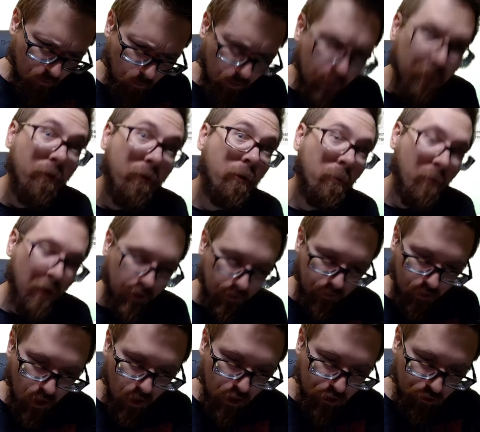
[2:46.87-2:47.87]
for the ride.
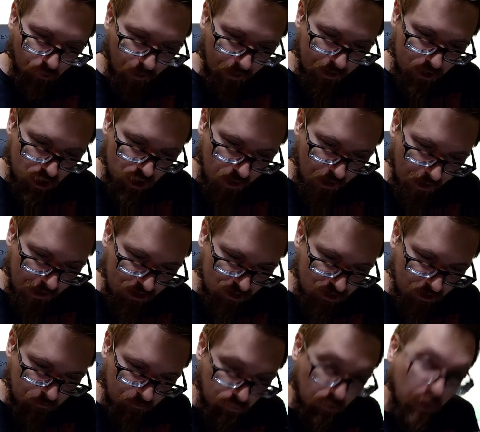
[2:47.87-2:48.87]
So I should actually
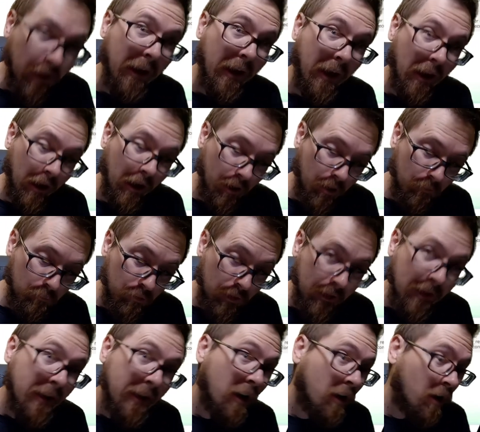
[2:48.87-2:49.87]
bring
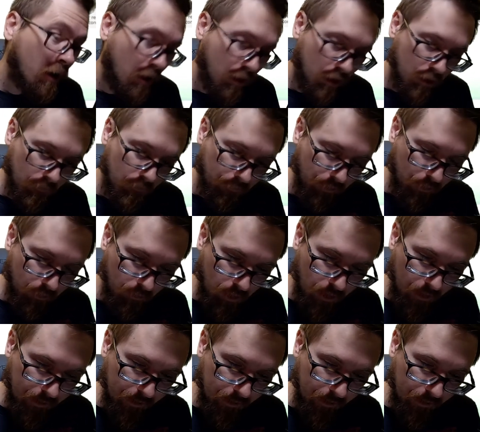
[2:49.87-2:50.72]
it along for the ride.